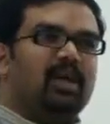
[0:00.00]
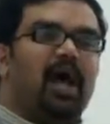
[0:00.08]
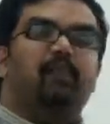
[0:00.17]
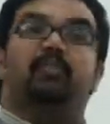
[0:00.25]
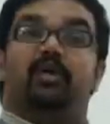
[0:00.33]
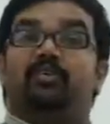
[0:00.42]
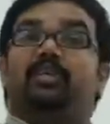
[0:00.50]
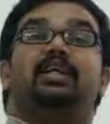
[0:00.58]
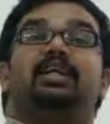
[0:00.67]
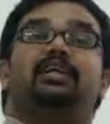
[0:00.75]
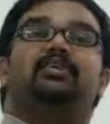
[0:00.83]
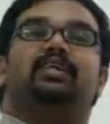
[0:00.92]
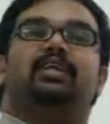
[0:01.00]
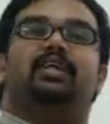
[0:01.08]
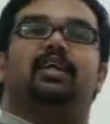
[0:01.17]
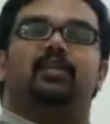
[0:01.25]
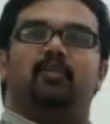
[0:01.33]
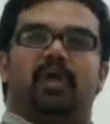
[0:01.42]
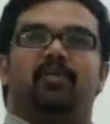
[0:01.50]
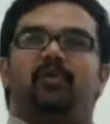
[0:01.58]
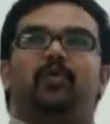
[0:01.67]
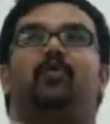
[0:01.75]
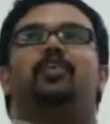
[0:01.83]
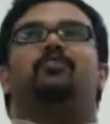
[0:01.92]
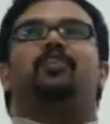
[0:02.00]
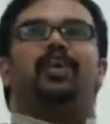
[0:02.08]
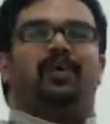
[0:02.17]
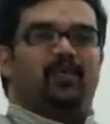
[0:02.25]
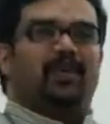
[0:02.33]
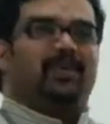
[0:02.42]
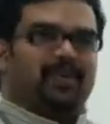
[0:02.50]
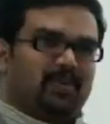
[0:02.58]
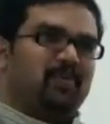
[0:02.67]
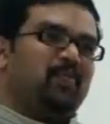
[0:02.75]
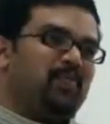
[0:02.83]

I personally consider that's a very beautiful equation.